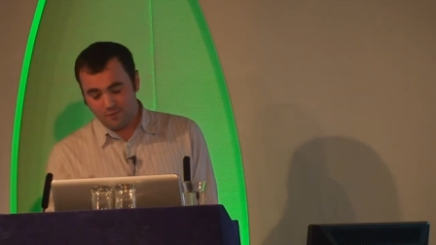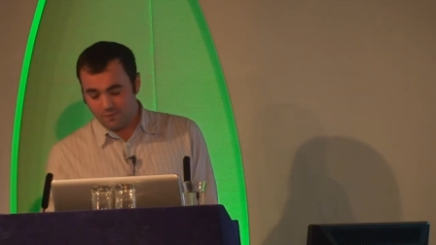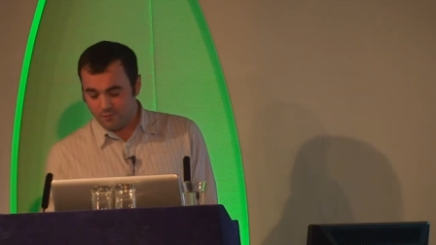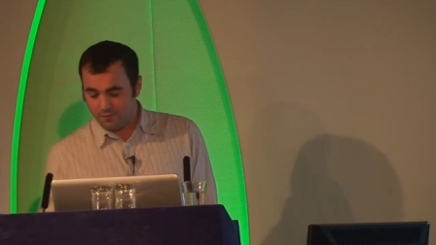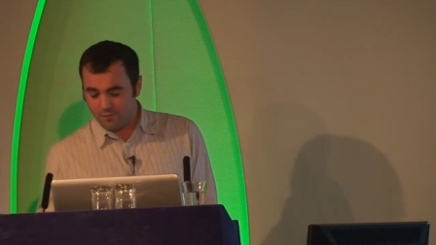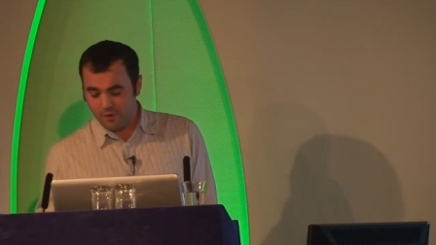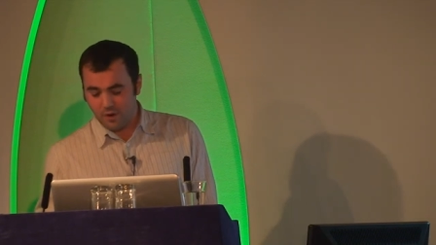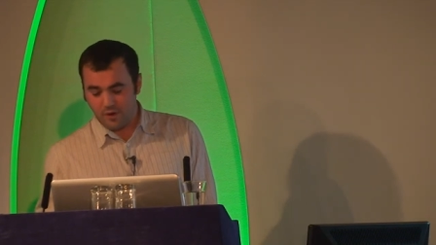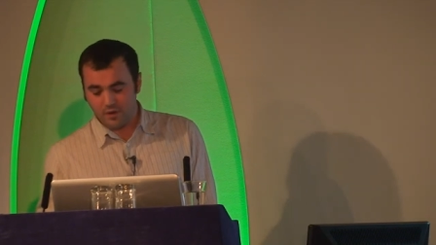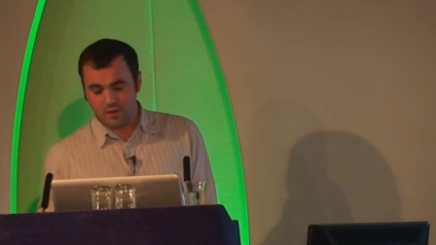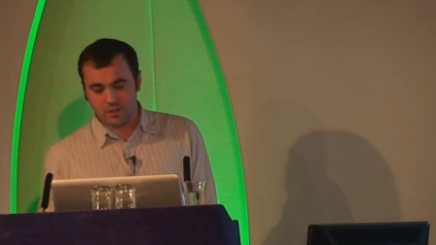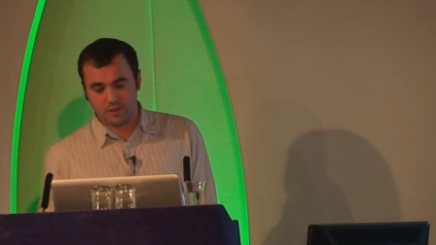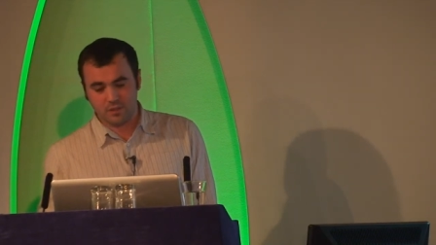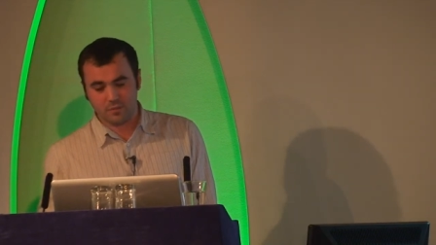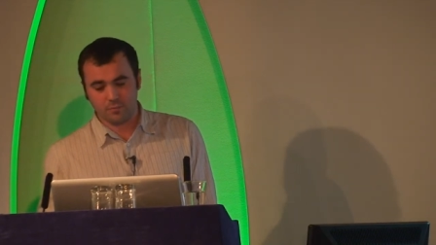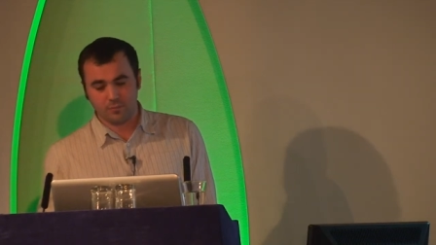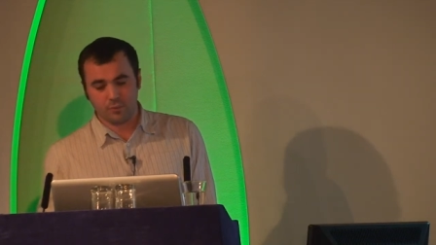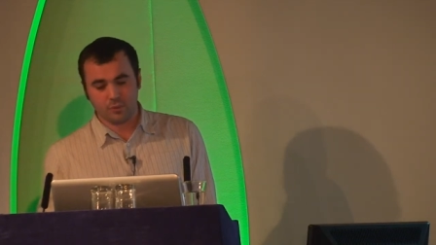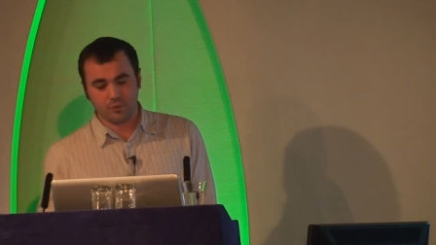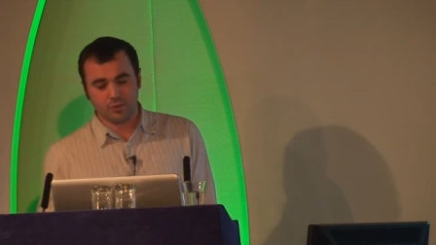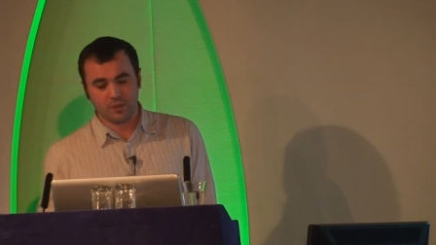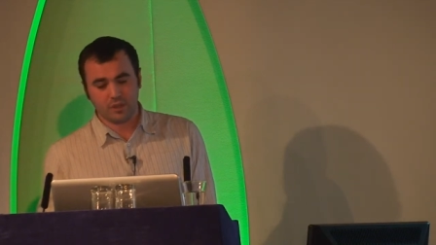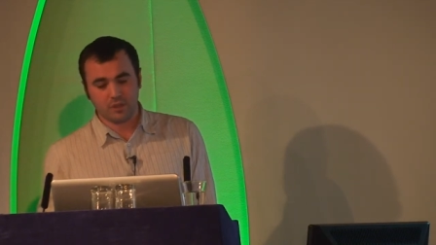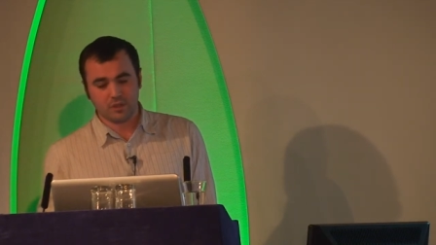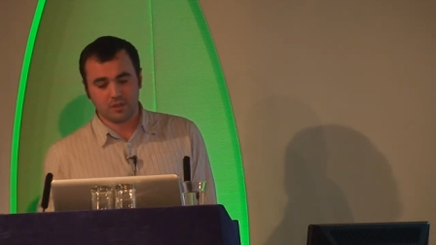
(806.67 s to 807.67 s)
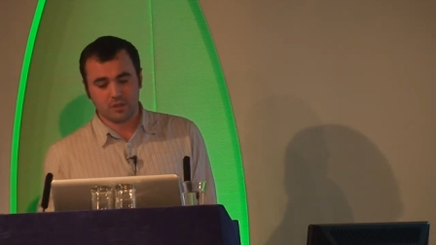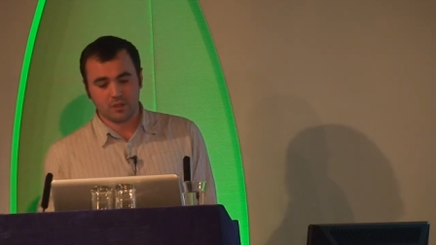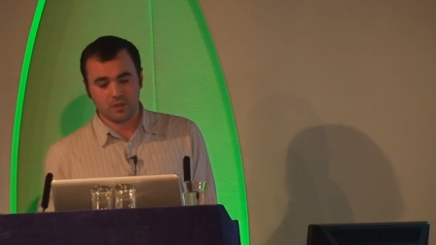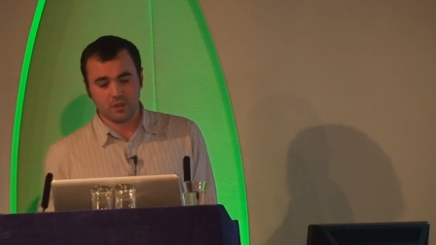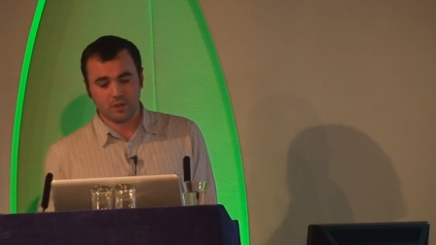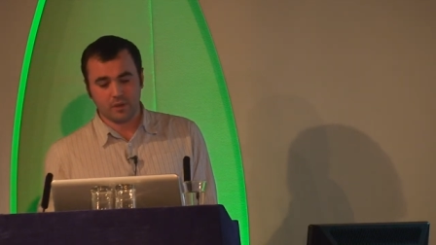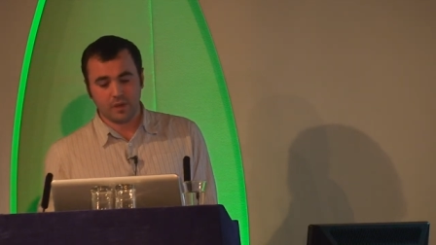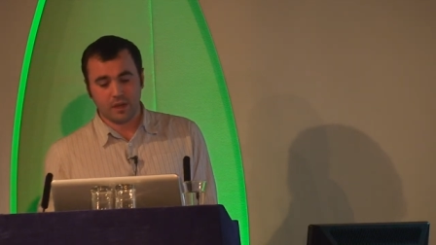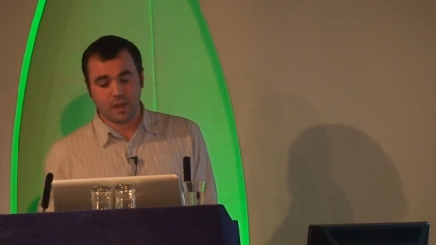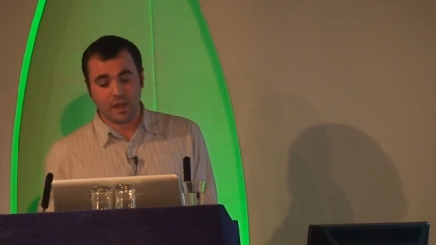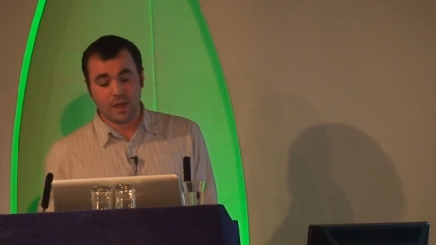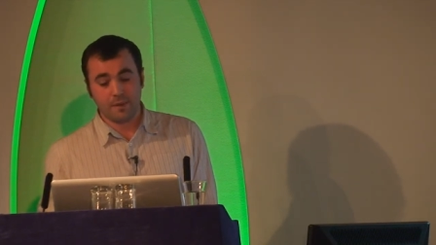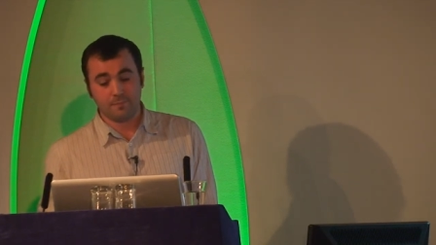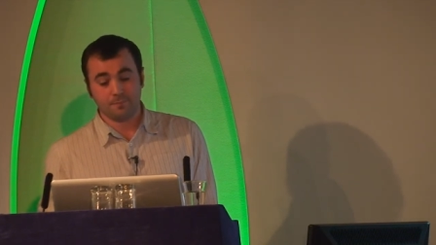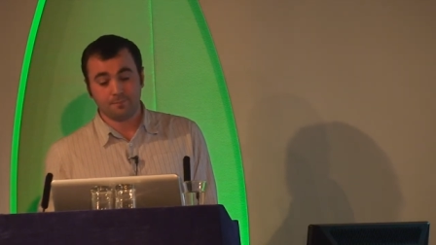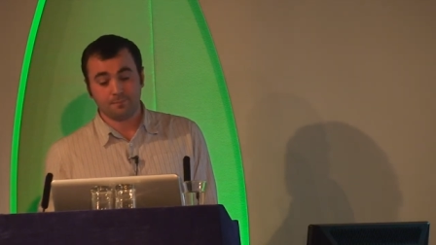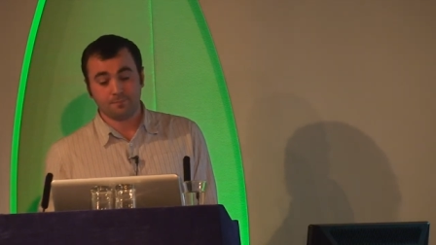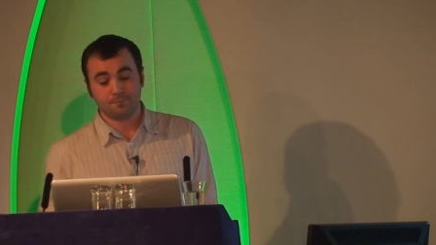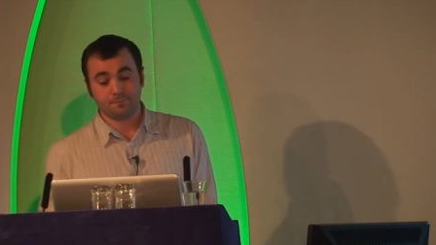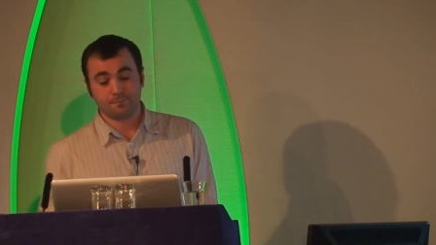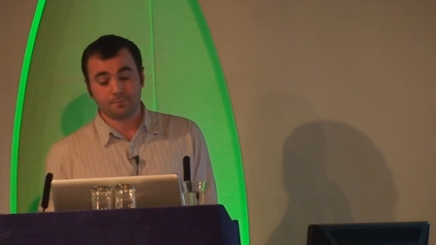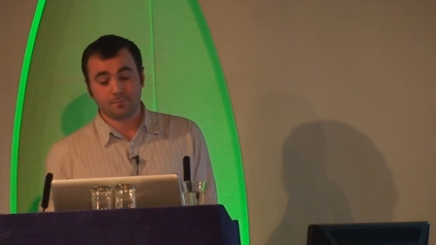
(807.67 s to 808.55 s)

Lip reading: Very simple things to do again.